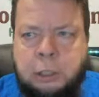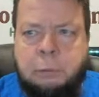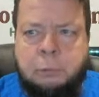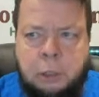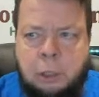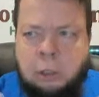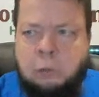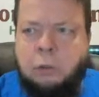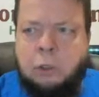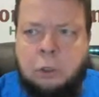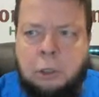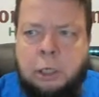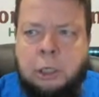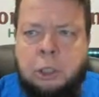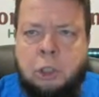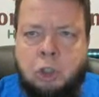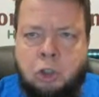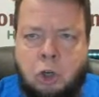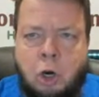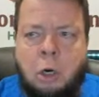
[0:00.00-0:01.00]
themselves and getting
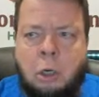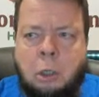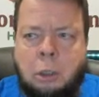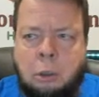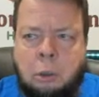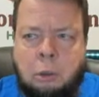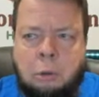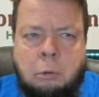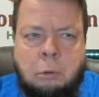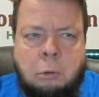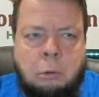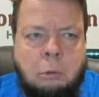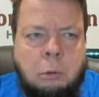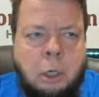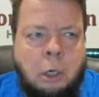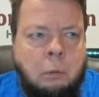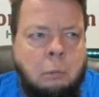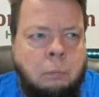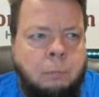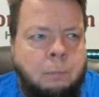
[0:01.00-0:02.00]
strong and, you
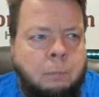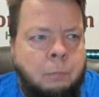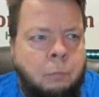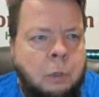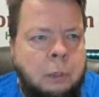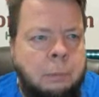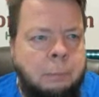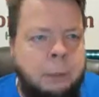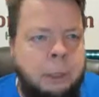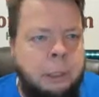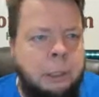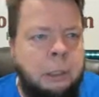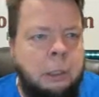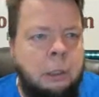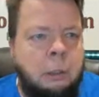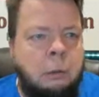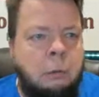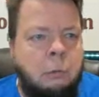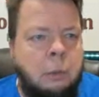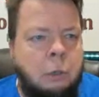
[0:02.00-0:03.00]
know, rebuilding
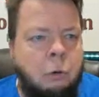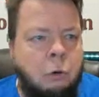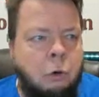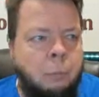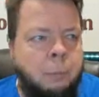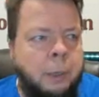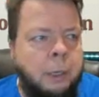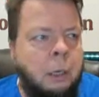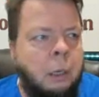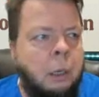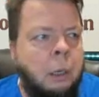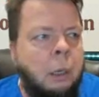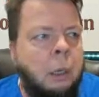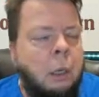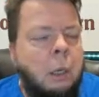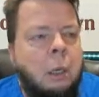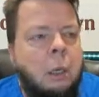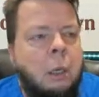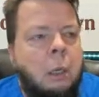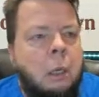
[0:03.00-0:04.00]
and regrouping.
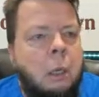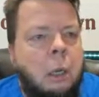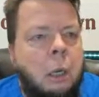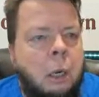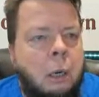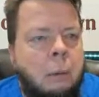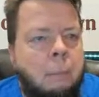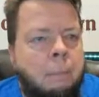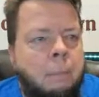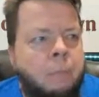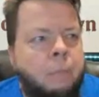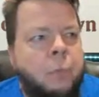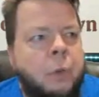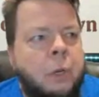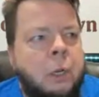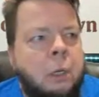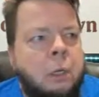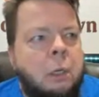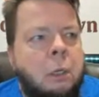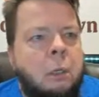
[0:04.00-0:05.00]
Um,
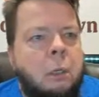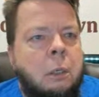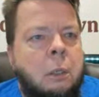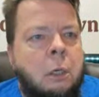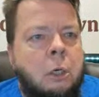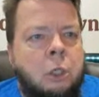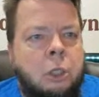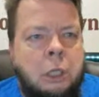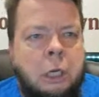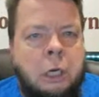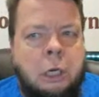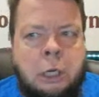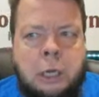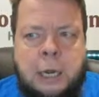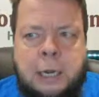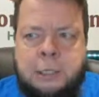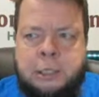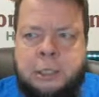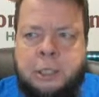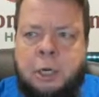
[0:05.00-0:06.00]
there's little
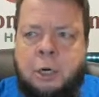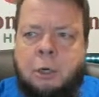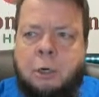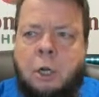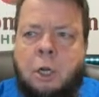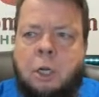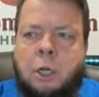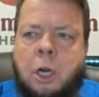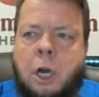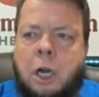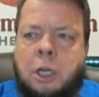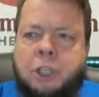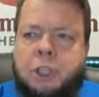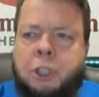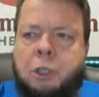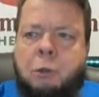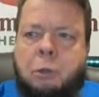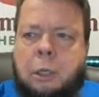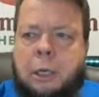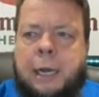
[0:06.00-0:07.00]
guys in there called
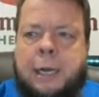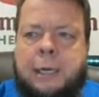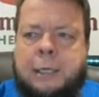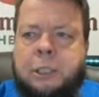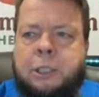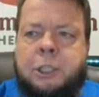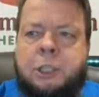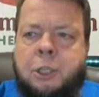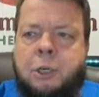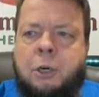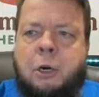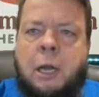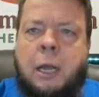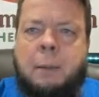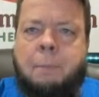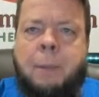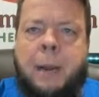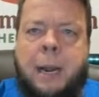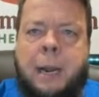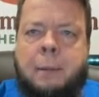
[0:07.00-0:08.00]
osteoclasts that are
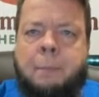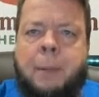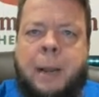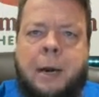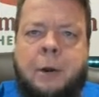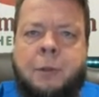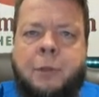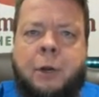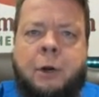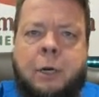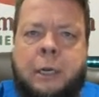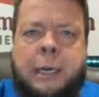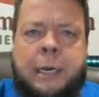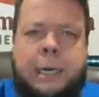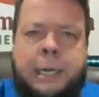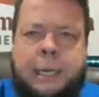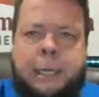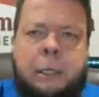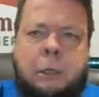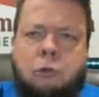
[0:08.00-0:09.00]
like Pac-Man and they're
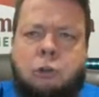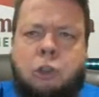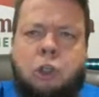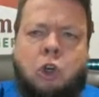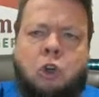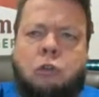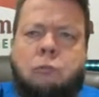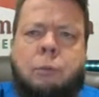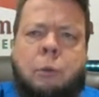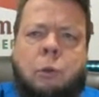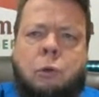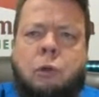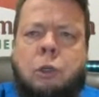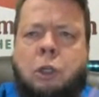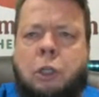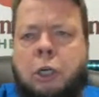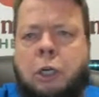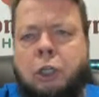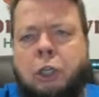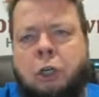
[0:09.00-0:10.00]
eating the old bone,
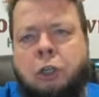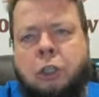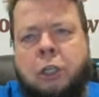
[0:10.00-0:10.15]
and then there's